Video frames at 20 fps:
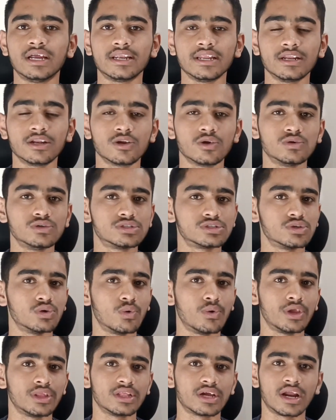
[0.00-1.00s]
that includes
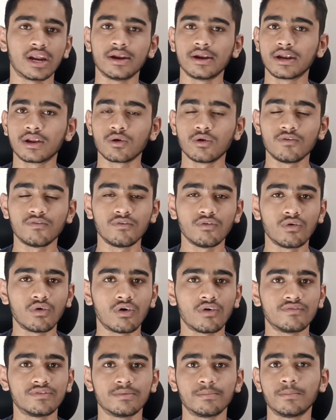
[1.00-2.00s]
knowing the control
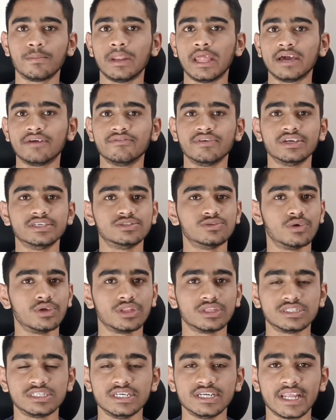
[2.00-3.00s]
flow of the language,
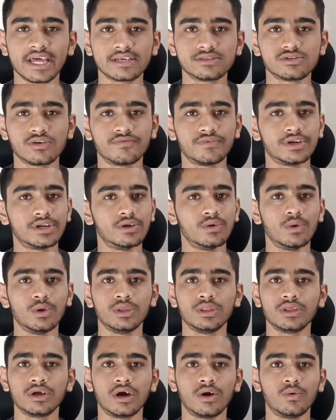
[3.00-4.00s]
knowing the syntax of it,
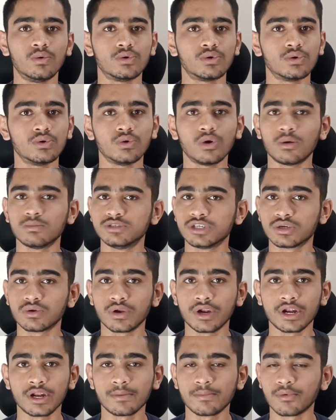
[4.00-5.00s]
knowing how to do object
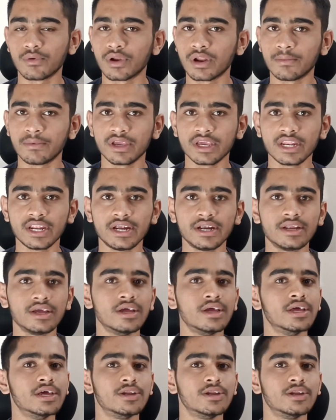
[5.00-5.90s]
oriented programming in it,